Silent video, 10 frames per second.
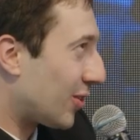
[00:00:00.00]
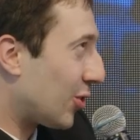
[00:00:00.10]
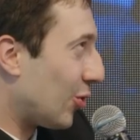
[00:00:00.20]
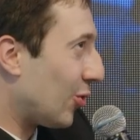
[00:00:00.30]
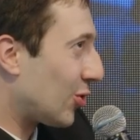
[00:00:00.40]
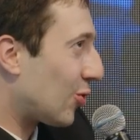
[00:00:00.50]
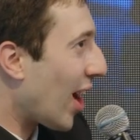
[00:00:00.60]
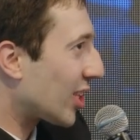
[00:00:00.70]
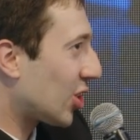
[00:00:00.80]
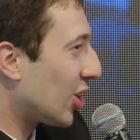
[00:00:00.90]
to to
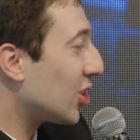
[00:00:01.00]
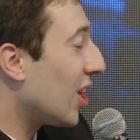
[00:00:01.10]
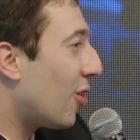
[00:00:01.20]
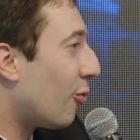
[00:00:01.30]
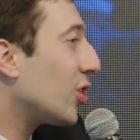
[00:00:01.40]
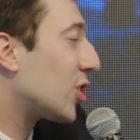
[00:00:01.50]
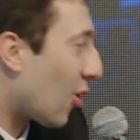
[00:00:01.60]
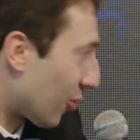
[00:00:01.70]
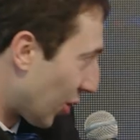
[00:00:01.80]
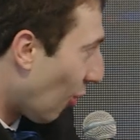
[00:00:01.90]
actually reach
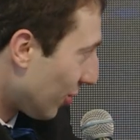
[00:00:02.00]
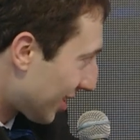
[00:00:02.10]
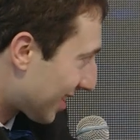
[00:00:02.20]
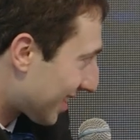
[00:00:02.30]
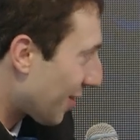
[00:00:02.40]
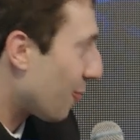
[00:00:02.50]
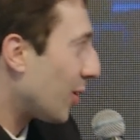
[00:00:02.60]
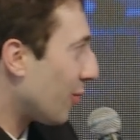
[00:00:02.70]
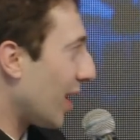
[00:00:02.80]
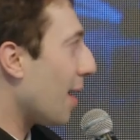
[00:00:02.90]
our goals
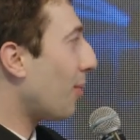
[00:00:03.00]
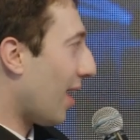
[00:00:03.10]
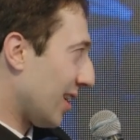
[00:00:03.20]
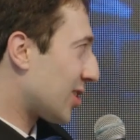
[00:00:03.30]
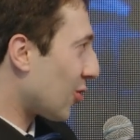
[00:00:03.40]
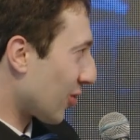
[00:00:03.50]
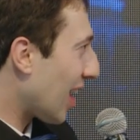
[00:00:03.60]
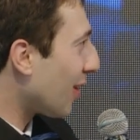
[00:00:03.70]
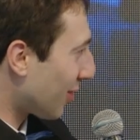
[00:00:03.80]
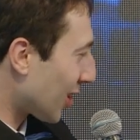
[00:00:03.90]
when we apply a certain
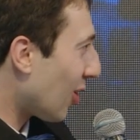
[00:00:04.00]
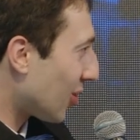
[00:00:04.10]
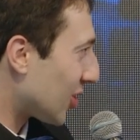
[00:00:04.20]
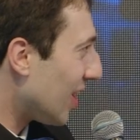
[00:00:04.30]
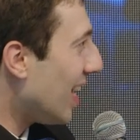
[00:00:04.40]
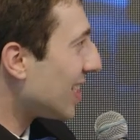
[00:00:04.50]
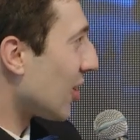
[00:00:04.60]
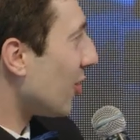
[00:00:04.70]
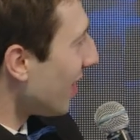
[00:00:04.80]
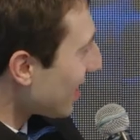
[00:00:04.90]
kind of technology.
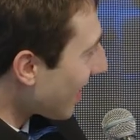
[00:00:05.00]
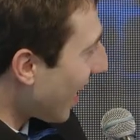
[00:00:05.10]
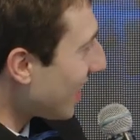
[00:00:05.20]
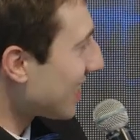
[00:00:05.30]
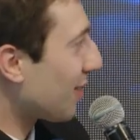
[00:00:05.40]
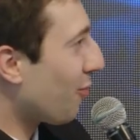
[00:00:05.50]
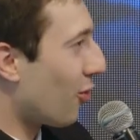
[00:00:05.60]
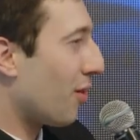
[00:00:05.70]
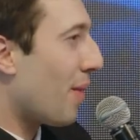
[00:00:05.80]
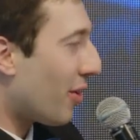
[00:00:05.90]
So in this case,
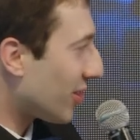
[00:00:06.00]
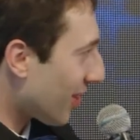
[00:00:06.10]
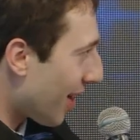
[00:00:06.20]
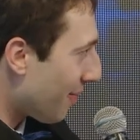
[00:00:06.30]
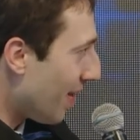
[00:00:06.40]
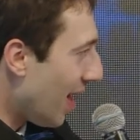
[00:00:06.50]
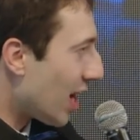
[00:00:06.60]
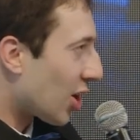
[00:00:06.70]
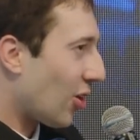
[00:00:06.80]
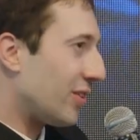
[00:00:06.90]
for a maritime
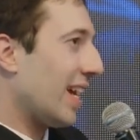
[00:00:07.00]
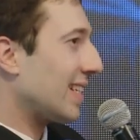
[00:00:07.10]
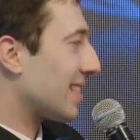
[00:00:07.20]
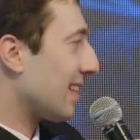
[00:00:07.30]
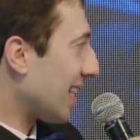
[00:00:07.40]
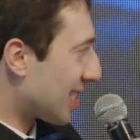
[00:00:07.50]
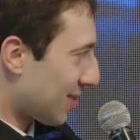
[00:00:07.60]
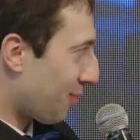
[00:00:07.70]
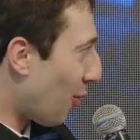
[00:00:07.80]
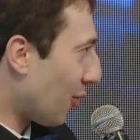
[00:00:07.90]
context,
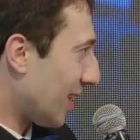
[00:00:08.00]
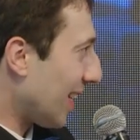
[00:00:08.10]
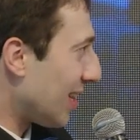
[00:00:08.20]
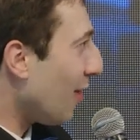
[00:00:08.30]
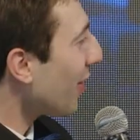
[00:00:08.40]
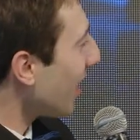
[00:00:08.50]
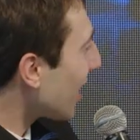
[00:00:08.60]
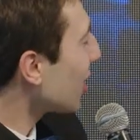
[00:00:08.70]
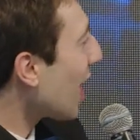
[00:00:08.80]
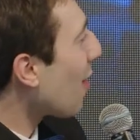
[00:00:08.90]
that's perfectly enough. And
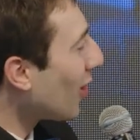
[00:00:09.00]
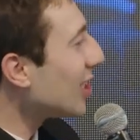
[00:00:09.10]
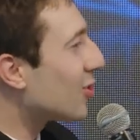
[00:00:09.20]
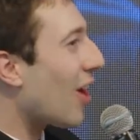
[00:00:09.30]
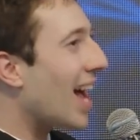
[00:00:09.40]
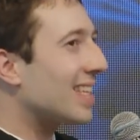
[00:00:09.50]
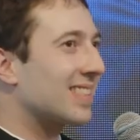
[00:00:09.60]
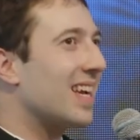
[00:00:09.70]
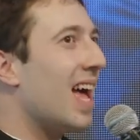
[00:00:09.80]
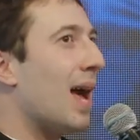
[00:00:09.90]
actually, I wanted to
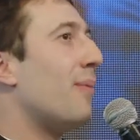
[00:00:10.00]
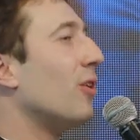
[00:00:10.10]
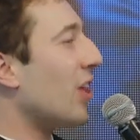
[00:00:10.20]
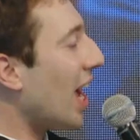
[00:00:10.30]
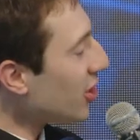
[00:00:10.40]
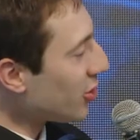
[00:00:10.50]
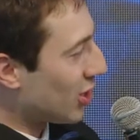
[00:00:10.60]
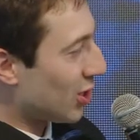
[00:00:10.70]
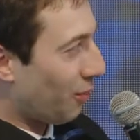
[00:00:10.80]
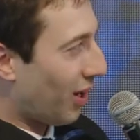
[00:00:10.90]
ask about the energy
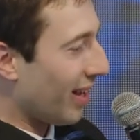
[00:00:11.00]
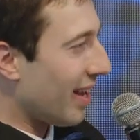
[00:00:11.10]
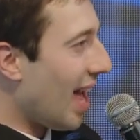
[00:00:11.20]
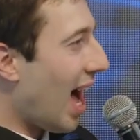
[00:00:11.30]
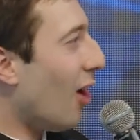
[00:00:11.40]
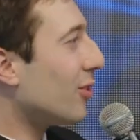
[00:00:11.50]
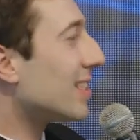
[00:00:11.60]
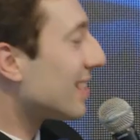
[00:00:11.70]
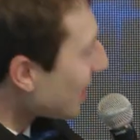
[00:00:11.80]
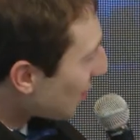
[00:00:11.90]
supply. How
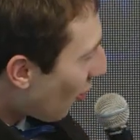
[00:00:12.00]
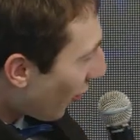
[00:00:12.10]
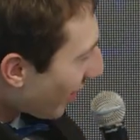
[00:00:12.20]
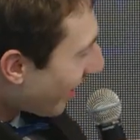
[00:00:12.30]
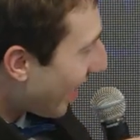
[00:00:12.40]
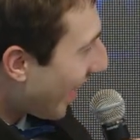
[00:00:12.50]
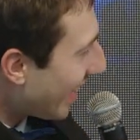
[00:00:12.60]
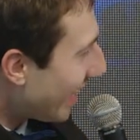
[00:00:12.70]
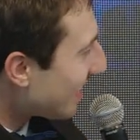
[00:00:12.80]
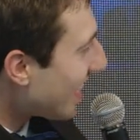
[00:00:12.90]
does this work?
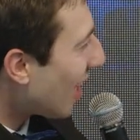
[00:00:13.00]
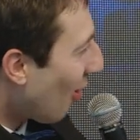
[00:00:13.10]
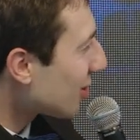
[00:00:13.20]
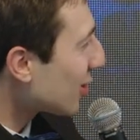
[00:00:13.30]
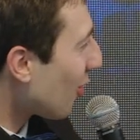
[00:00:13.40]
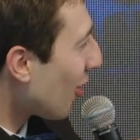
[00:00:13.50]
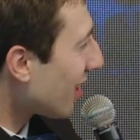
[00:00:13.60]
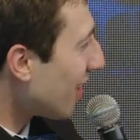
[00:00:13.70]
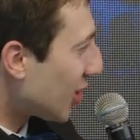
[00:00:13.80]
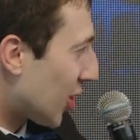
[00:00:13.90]
And is that also a,
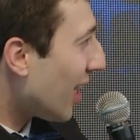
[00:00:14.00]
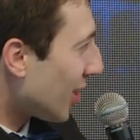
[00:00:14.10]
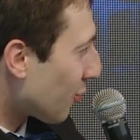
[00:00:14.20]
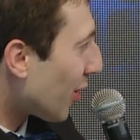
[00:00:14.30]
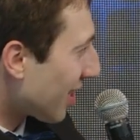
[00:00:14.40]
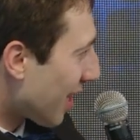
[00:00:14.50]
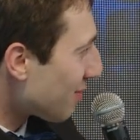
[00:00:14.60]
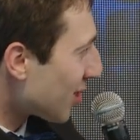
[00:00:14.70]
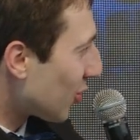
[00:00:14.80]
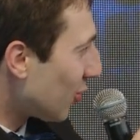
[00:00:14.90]
a challenge when it
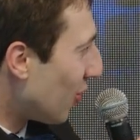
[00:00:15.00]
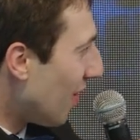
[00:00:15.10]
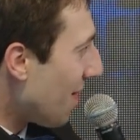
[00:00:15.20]
comes to